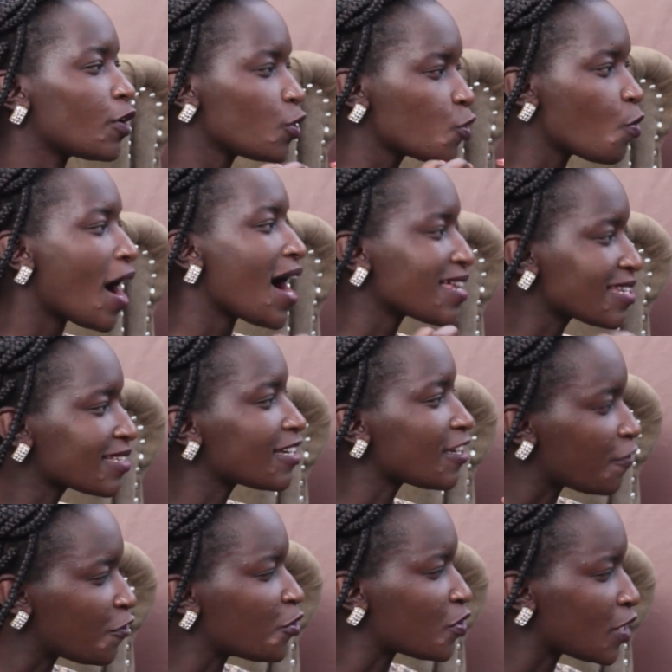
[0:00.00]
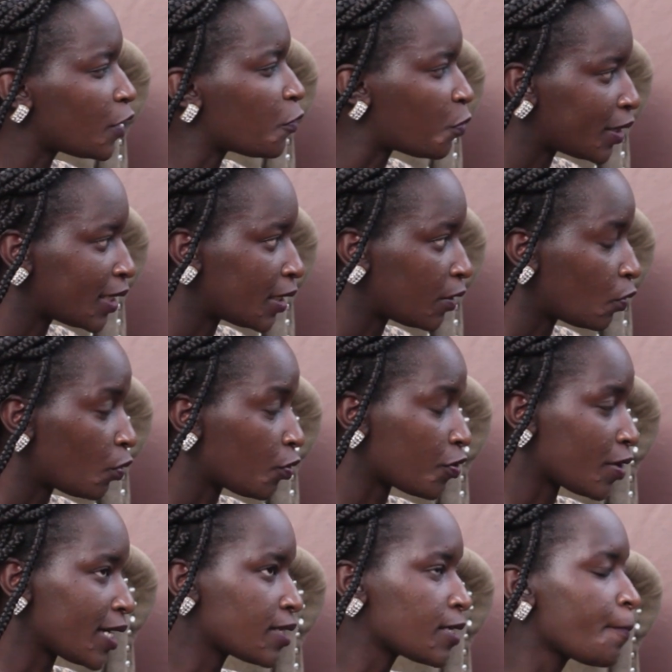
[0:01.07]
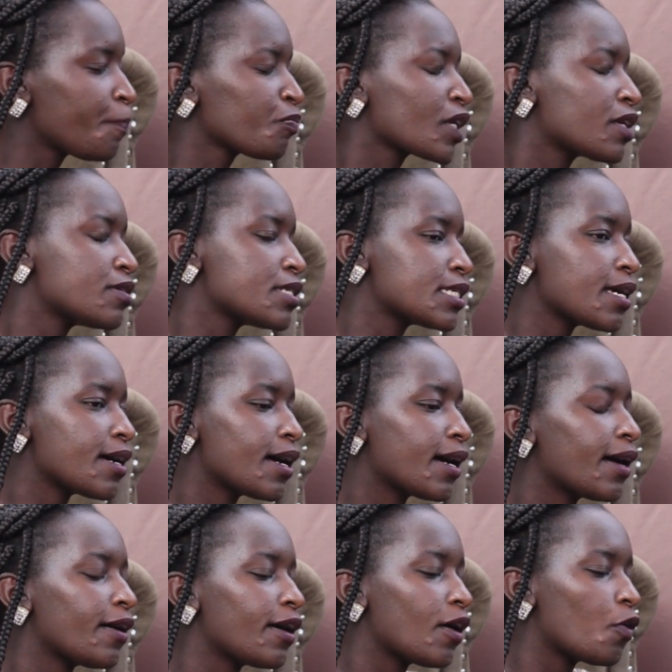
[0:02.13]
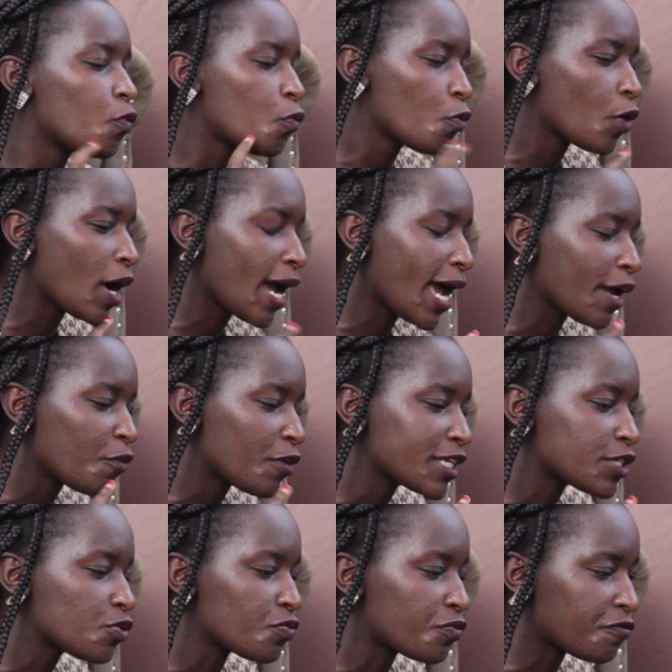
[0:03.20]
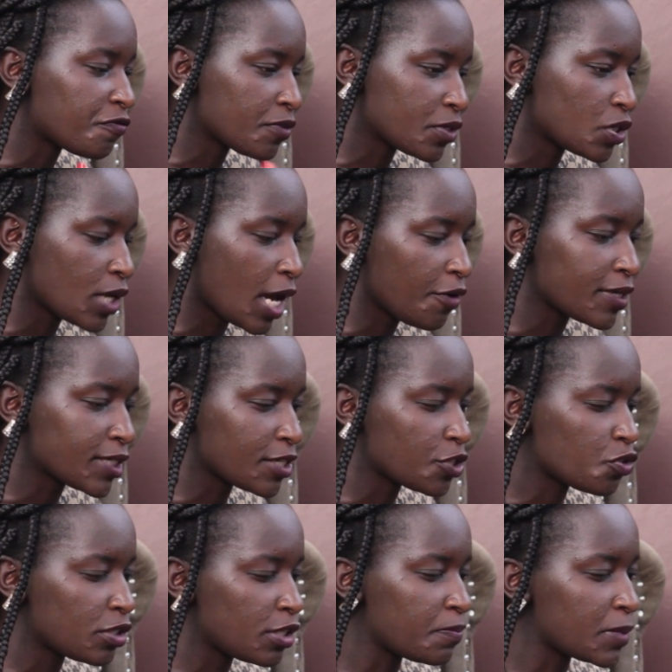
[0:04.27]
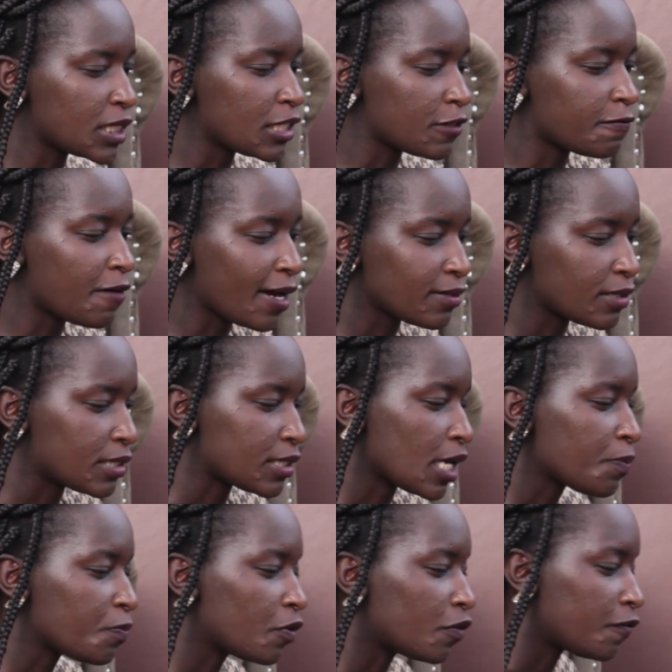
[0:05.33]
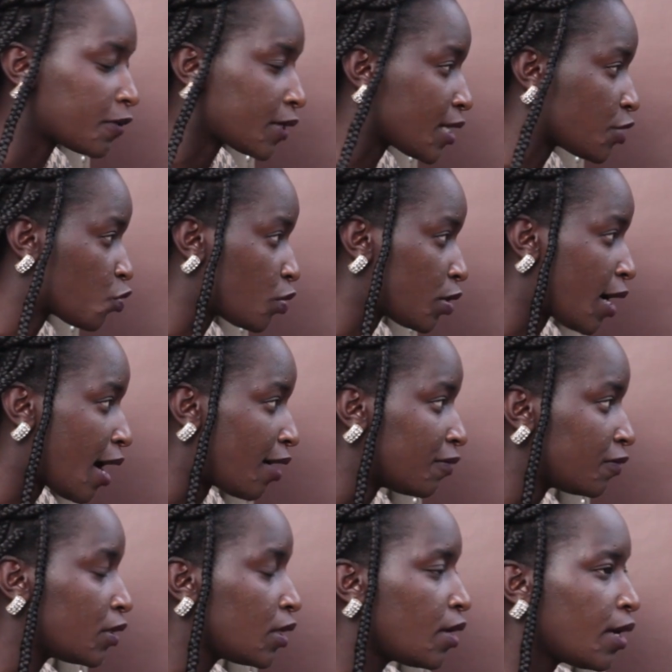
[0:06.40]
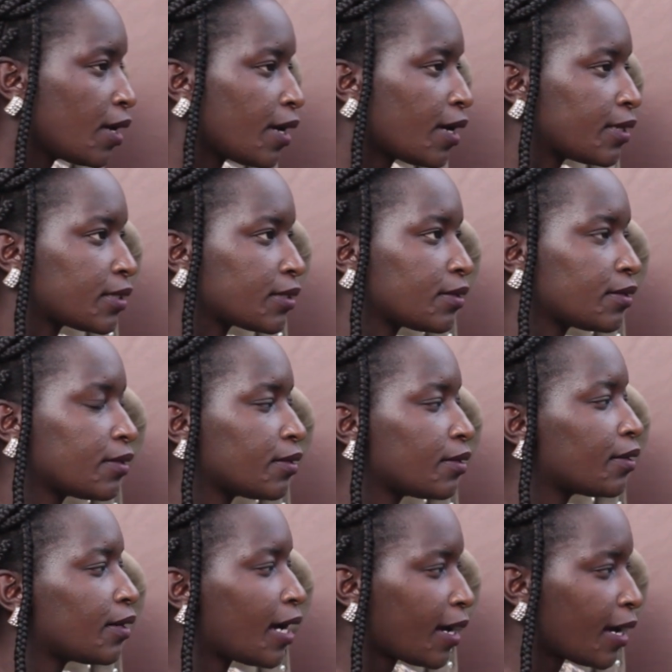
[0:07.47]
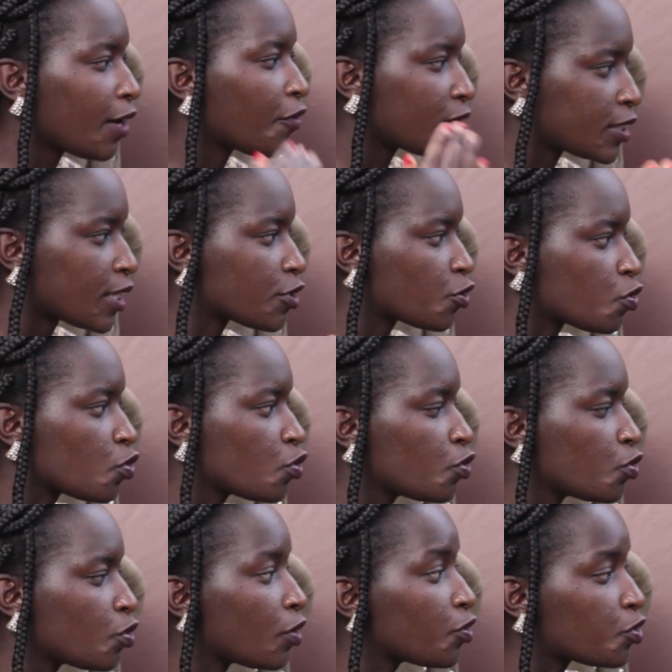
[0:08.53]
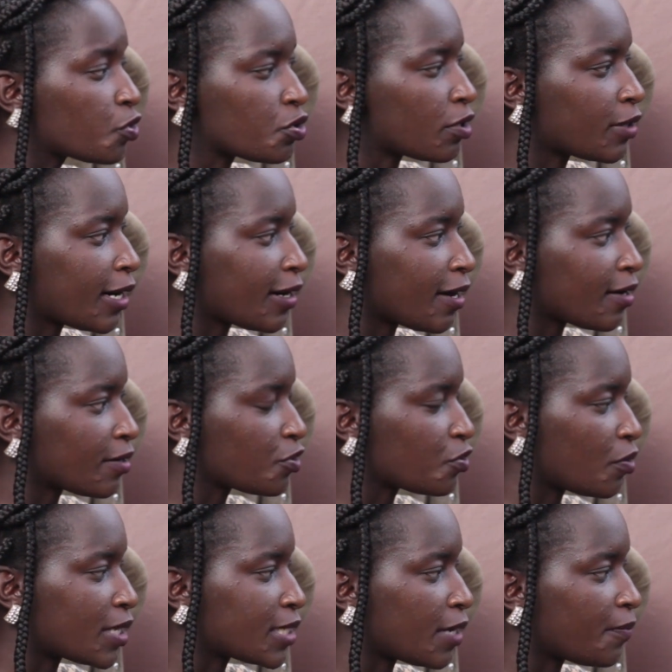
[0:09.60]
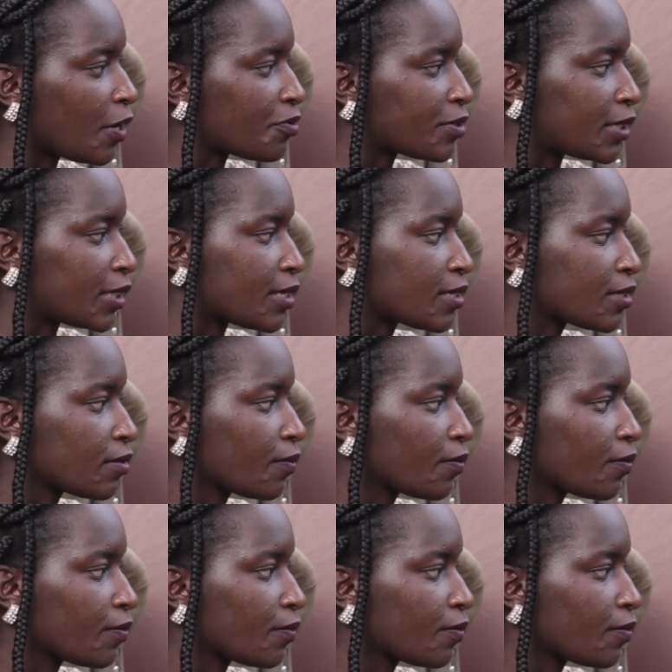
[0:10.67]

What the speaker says: You ask if you really want to know, right? Because I want us to demystify the type of friends we have, and I want you to talk to us about that.